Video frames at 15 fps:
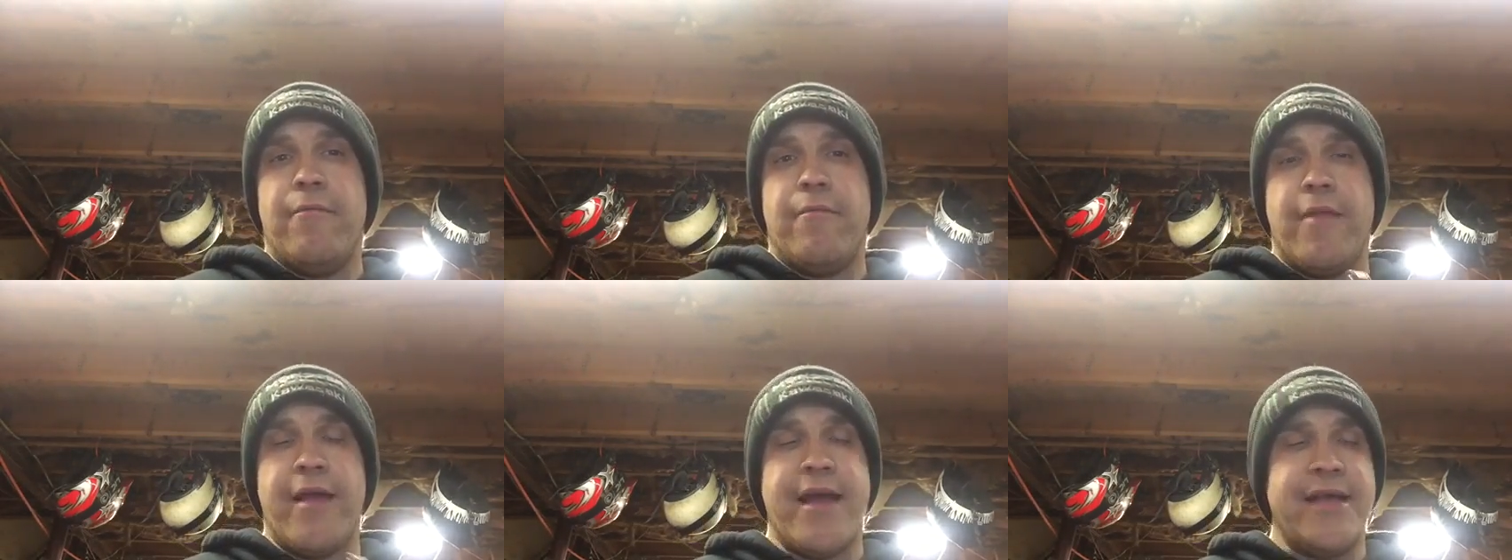
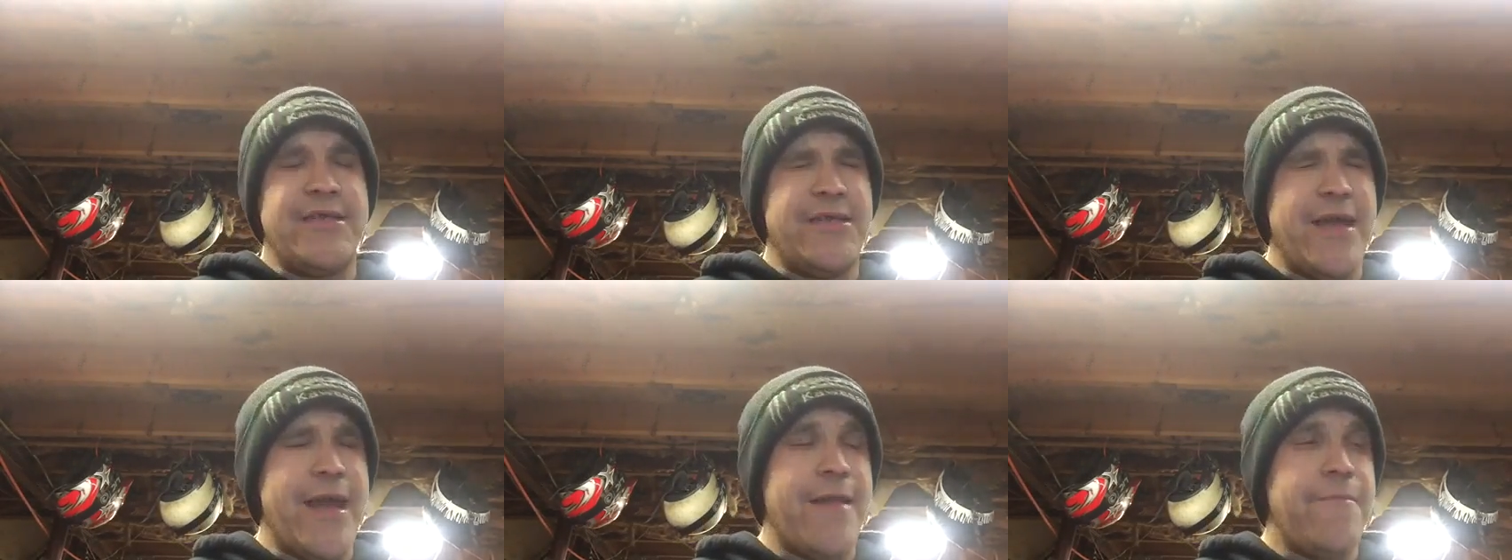Like I
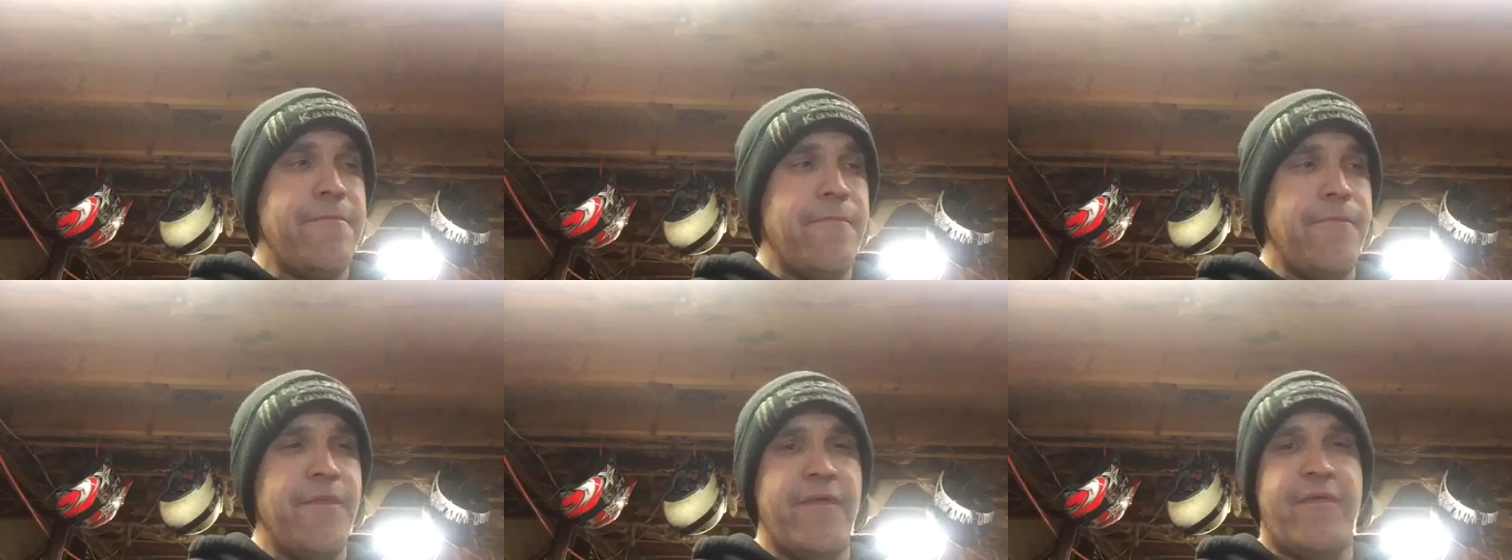said,
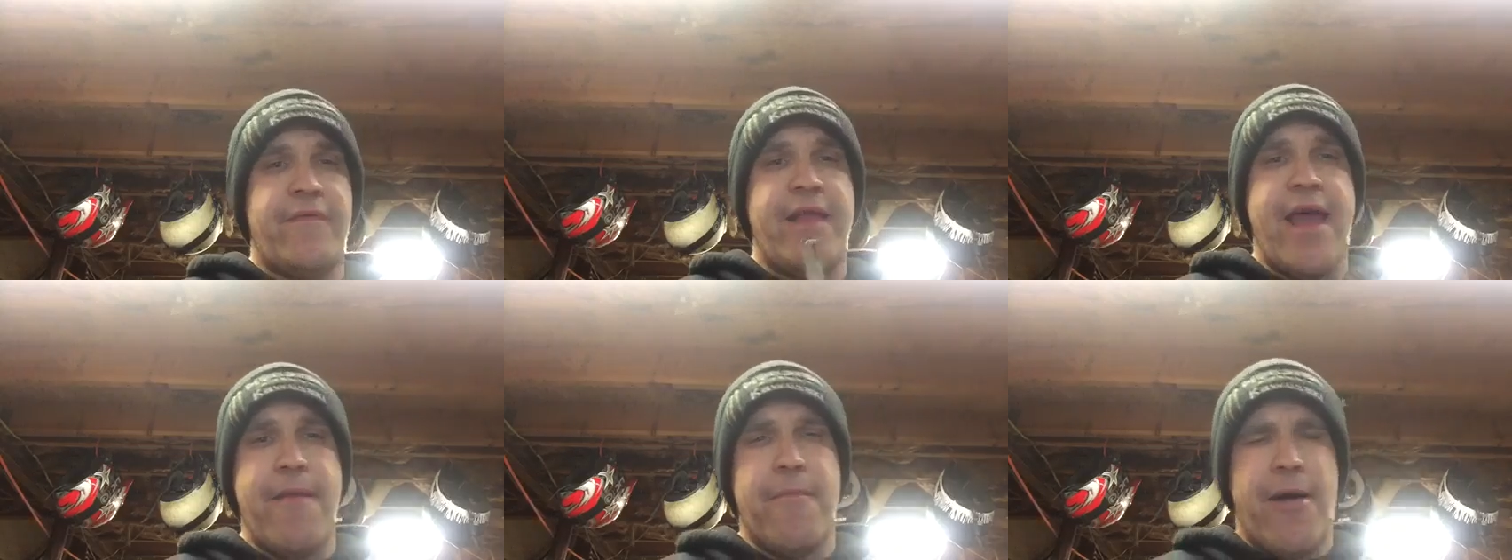
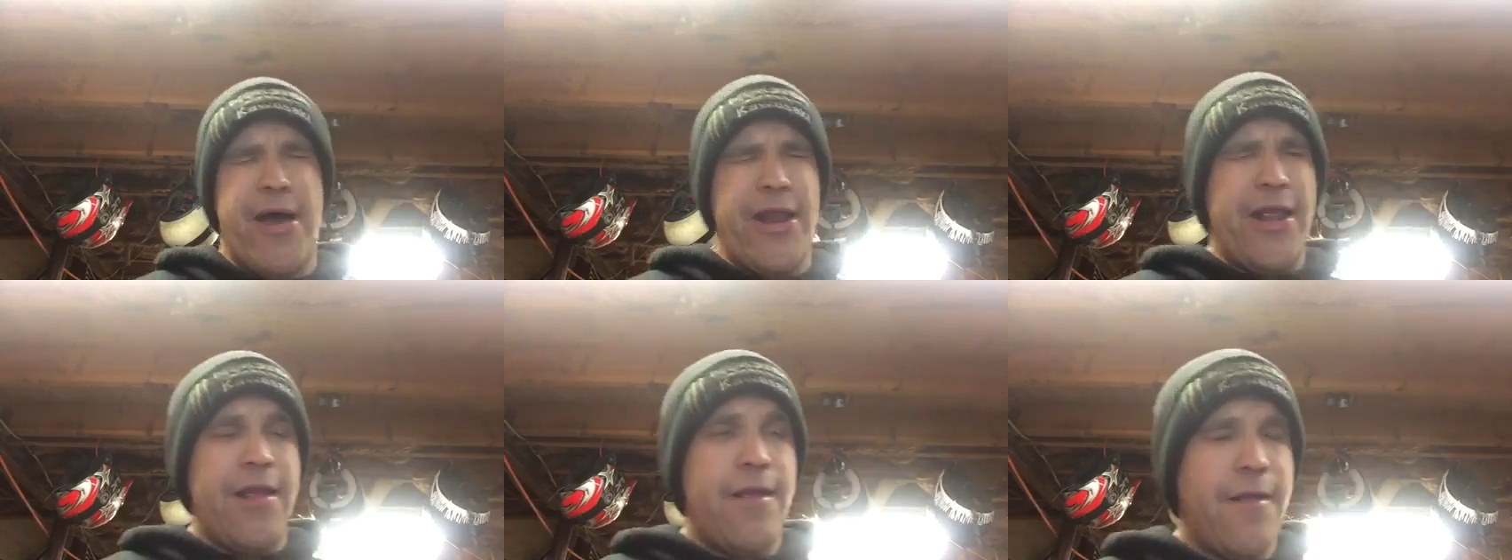stay
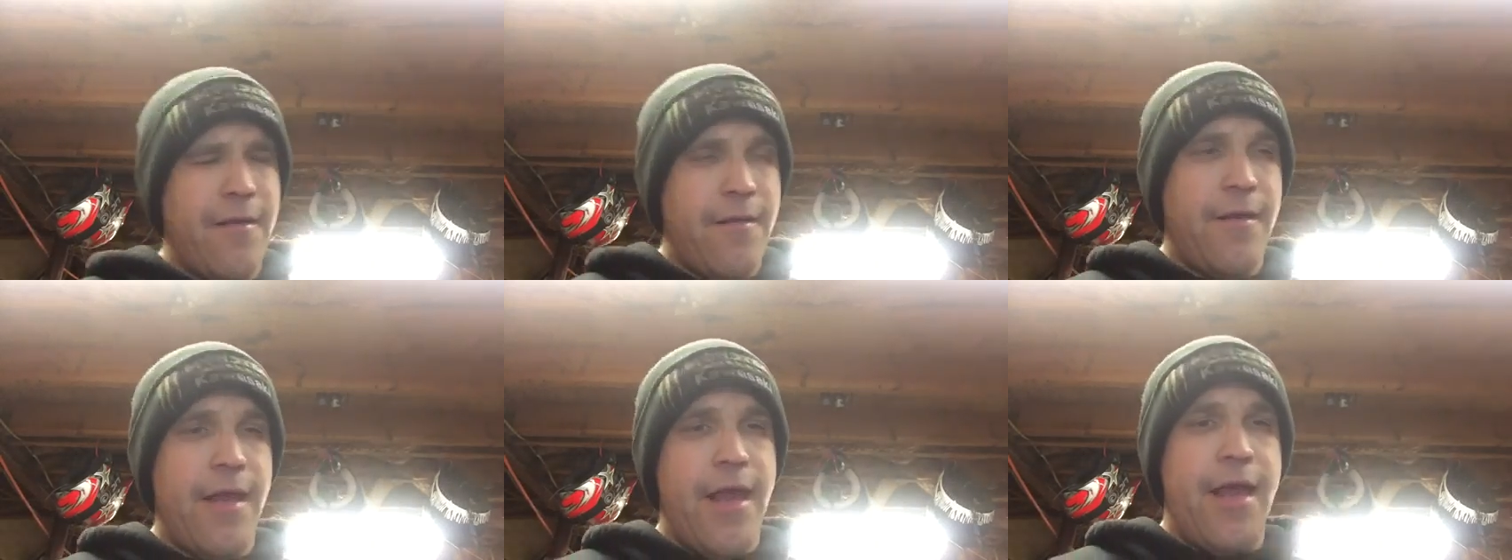muddy
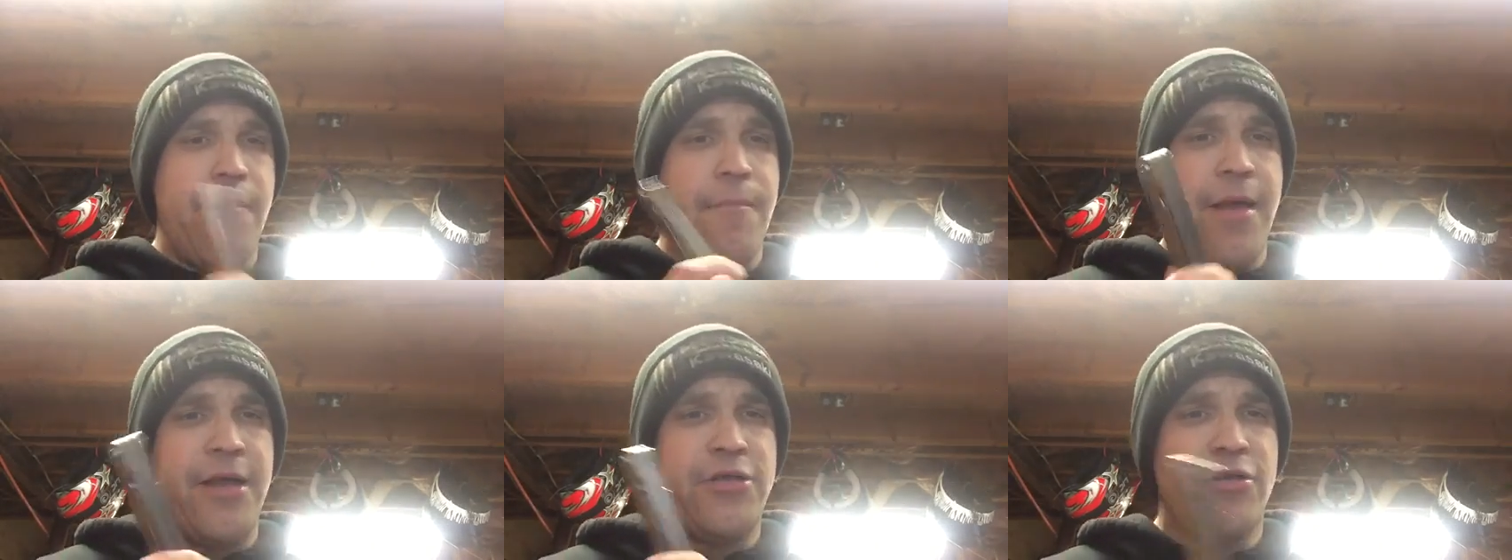
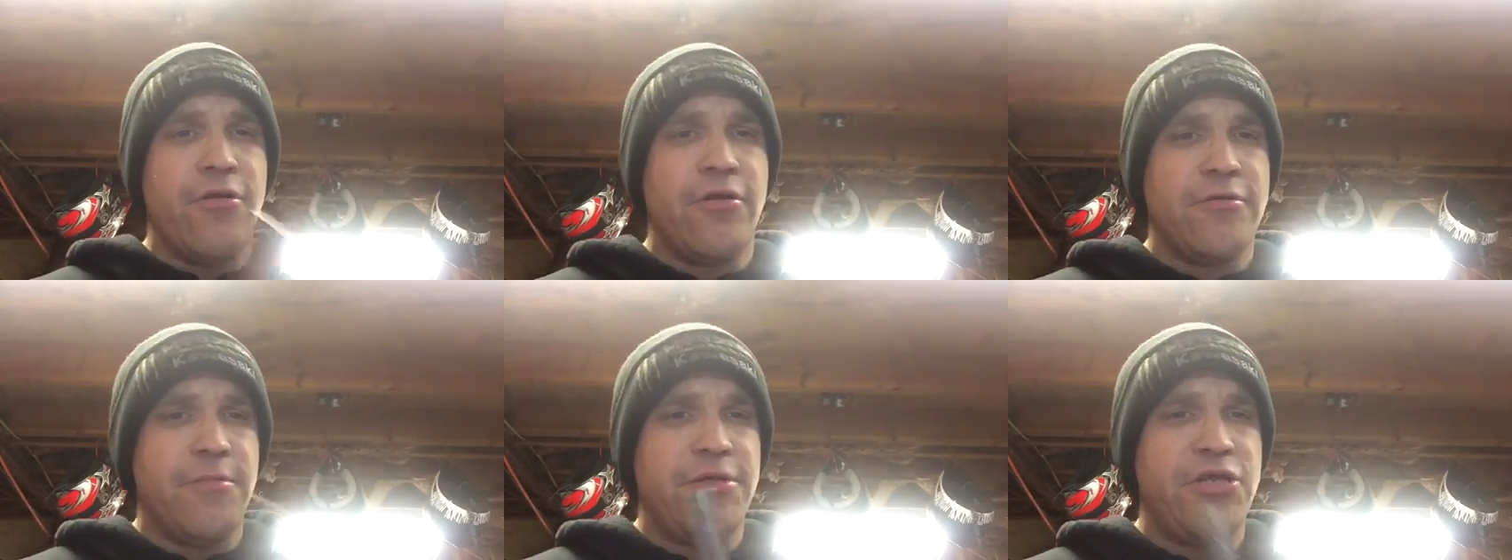and make sure
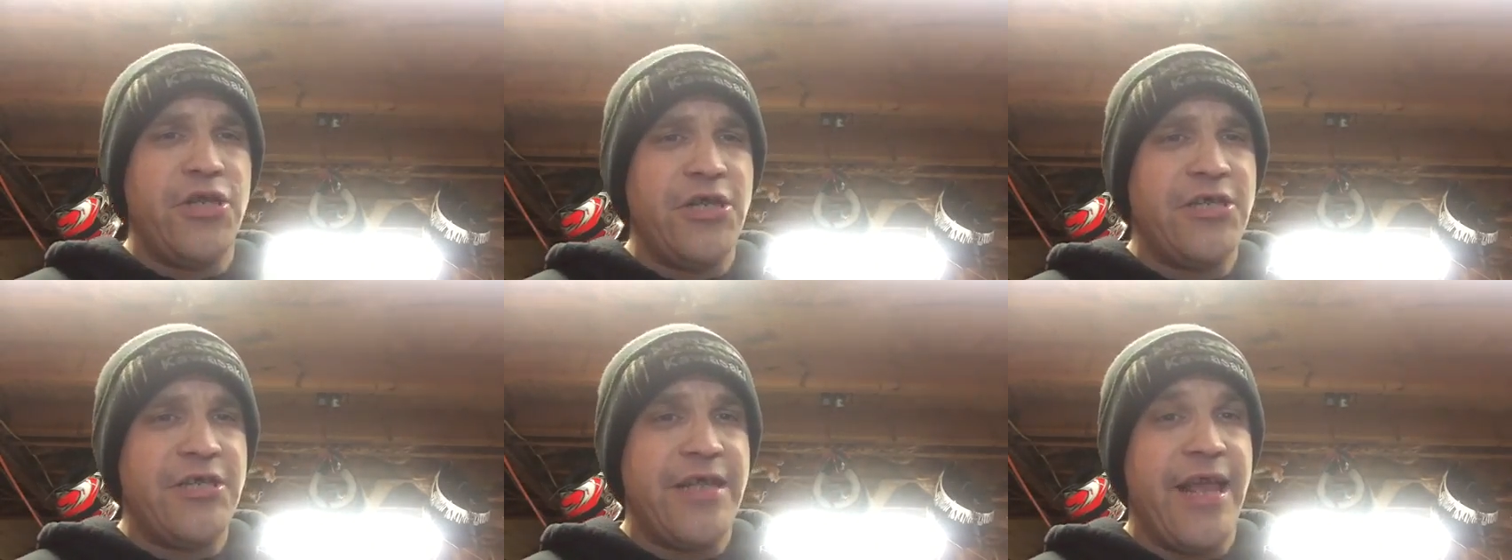those
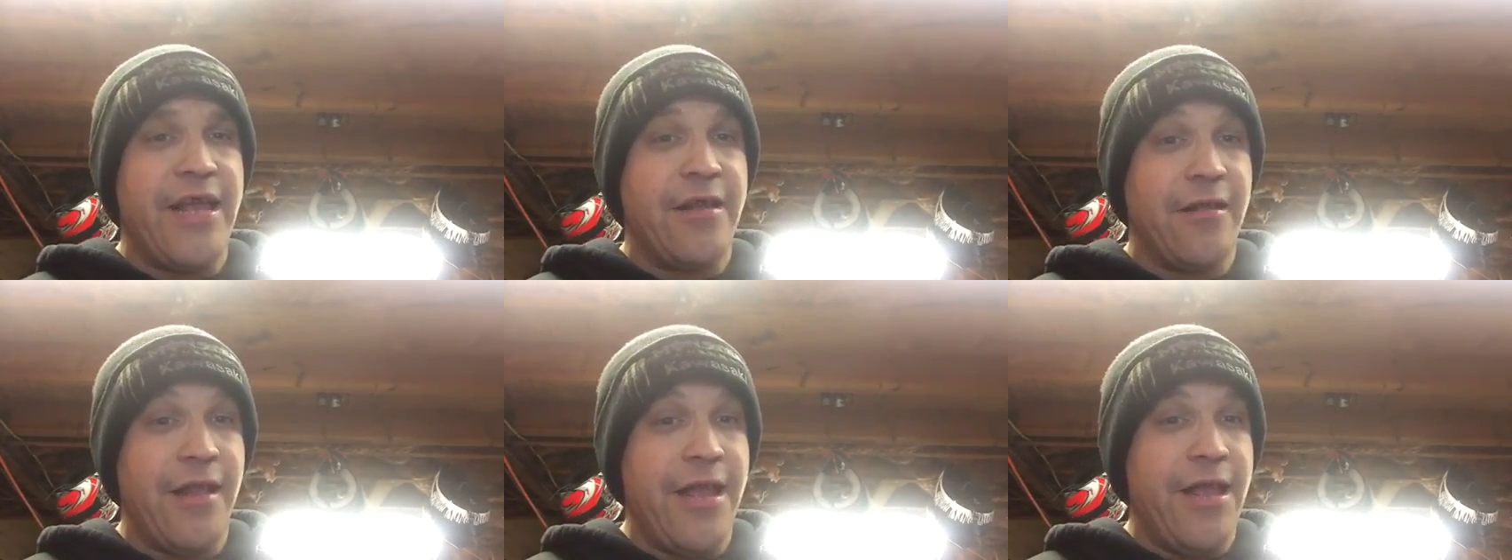machines stay
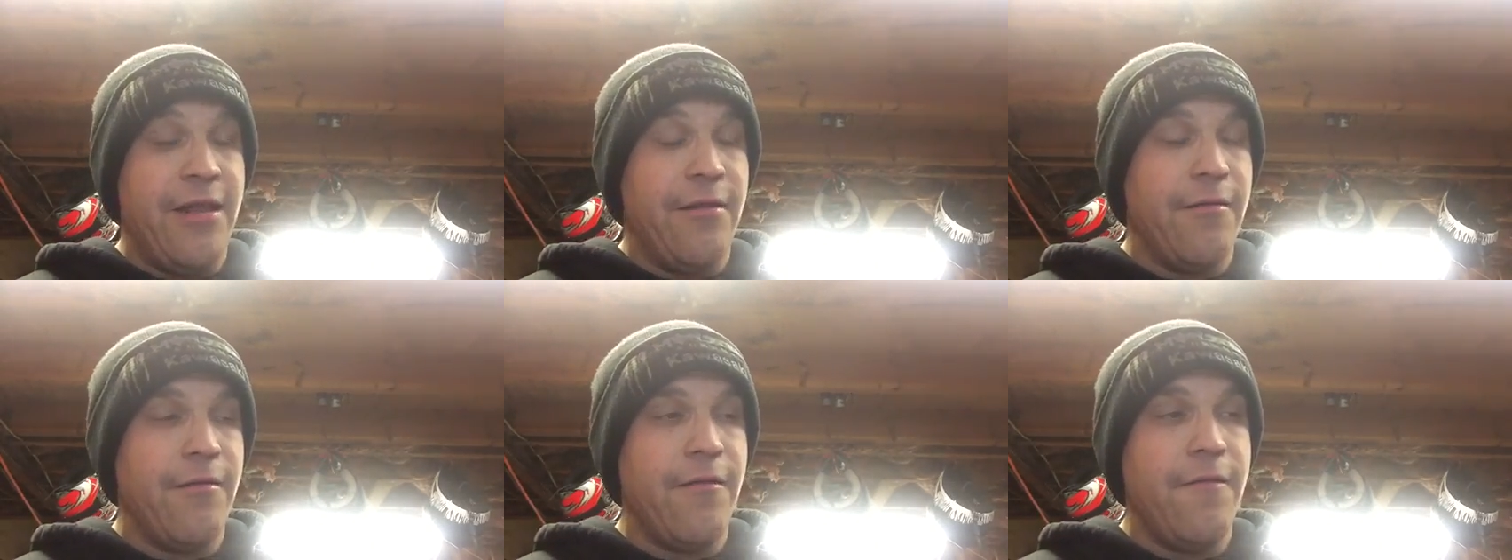clean.